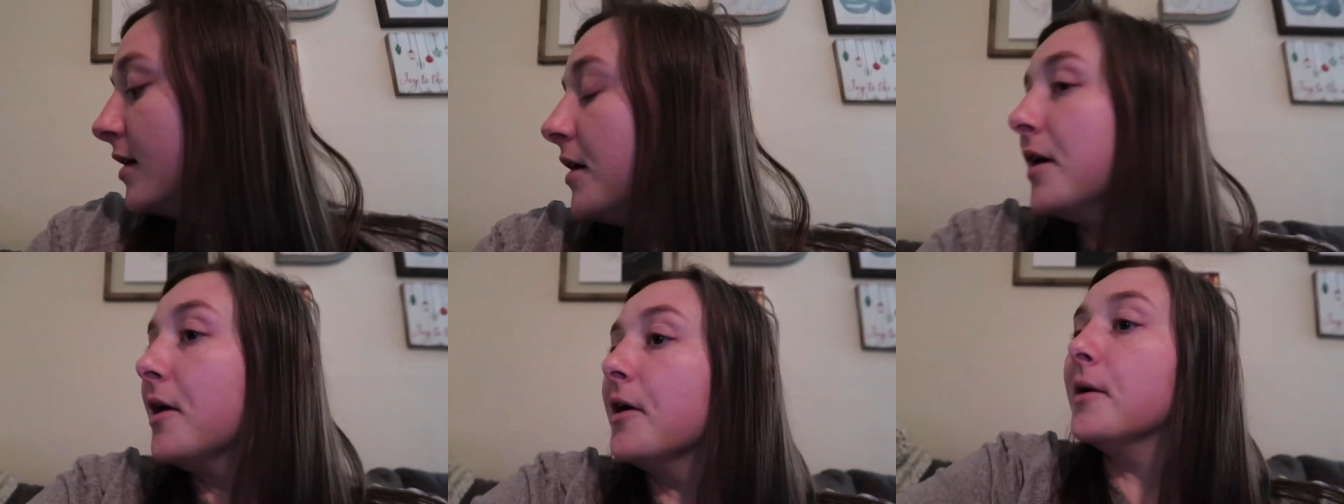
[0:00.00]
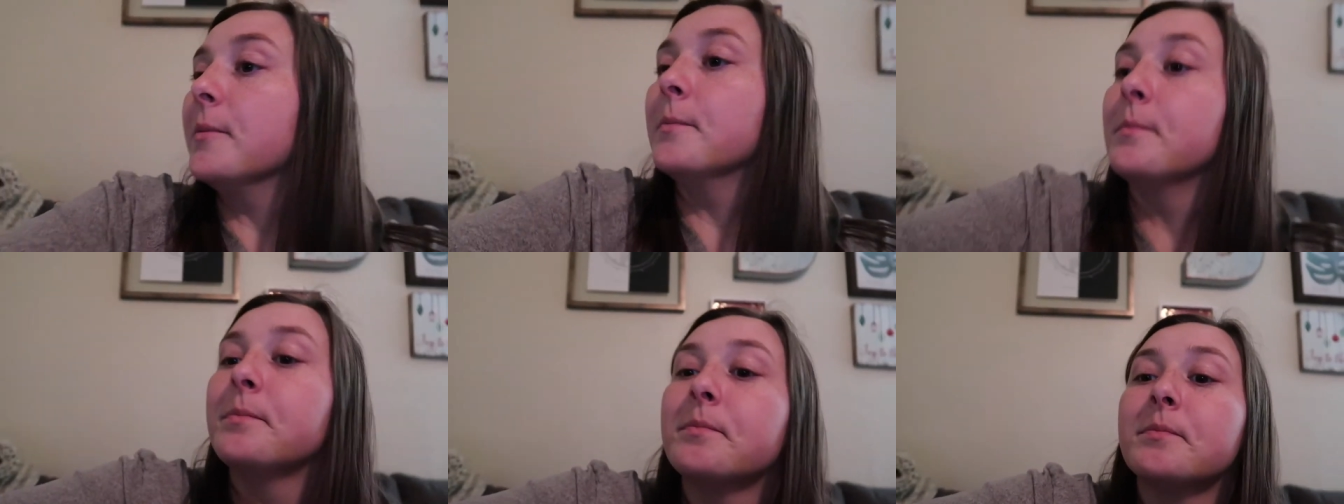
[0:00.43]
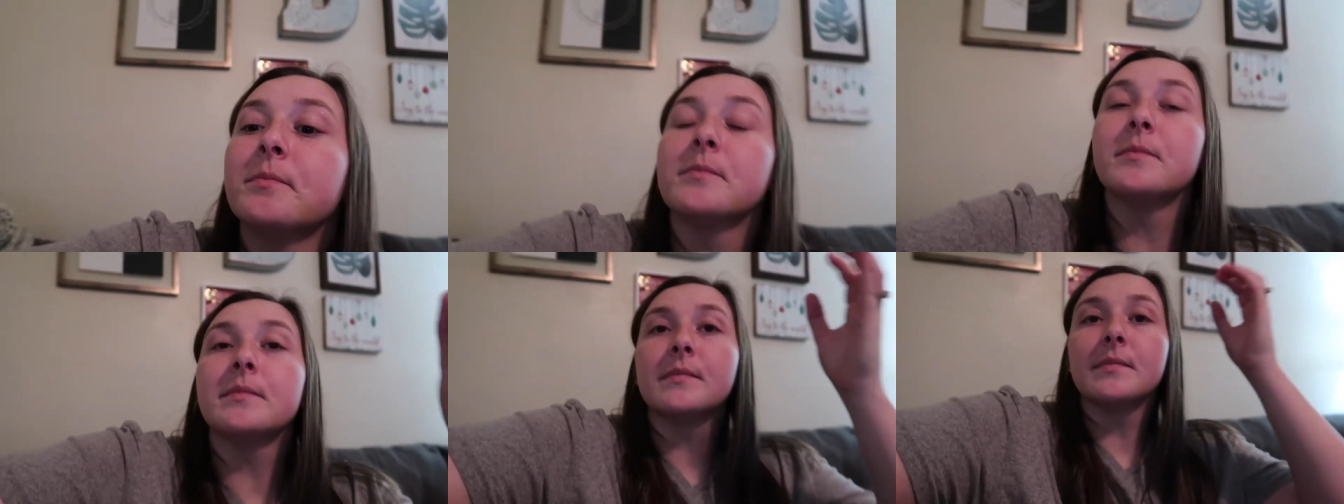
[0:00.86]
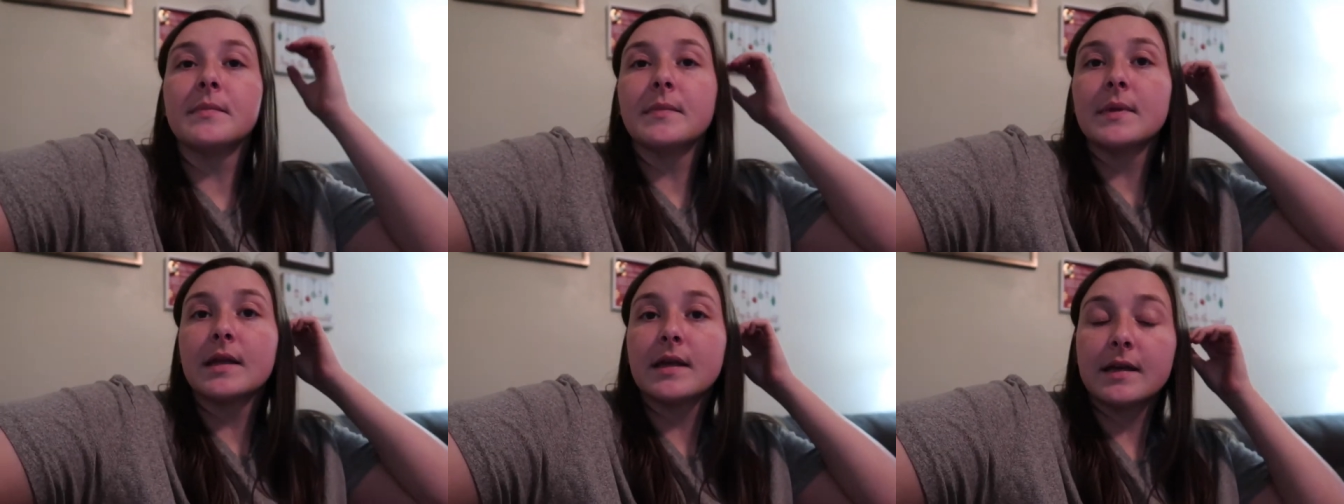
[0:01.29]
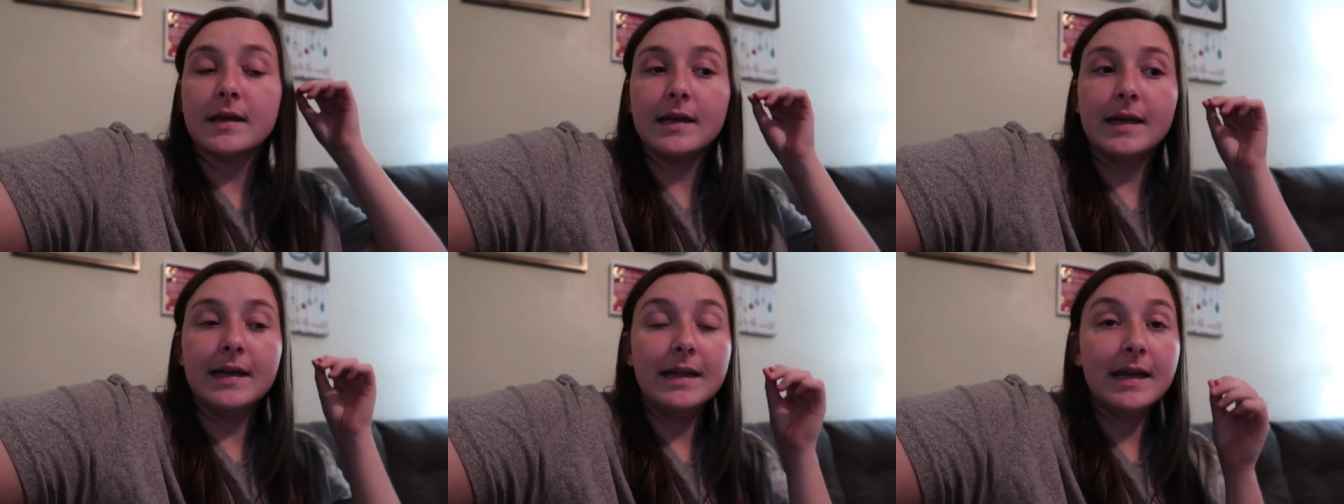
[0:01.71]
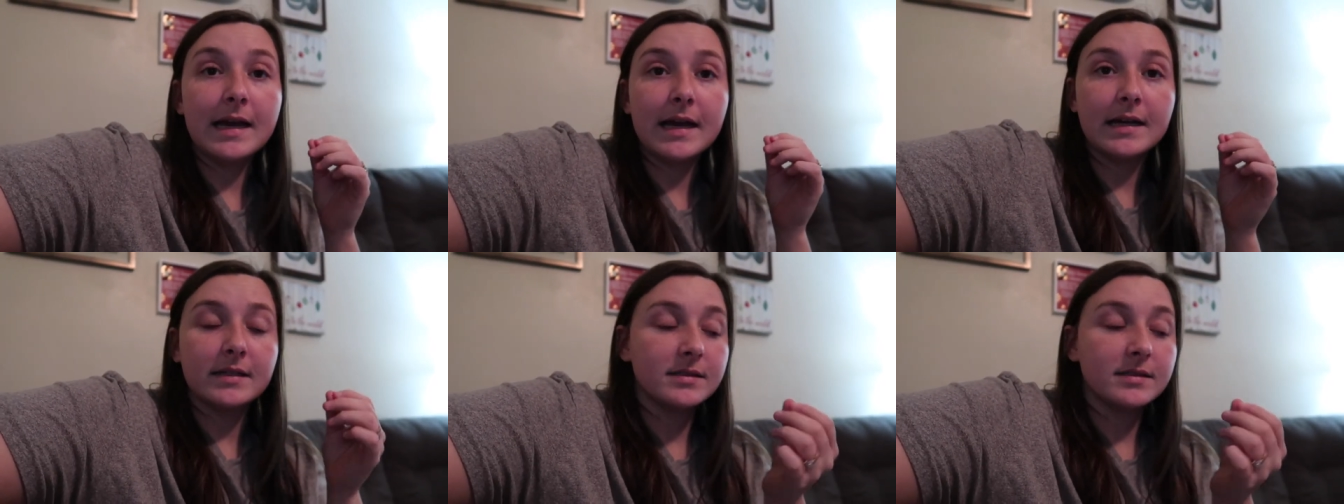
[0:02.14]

Um, and yeah,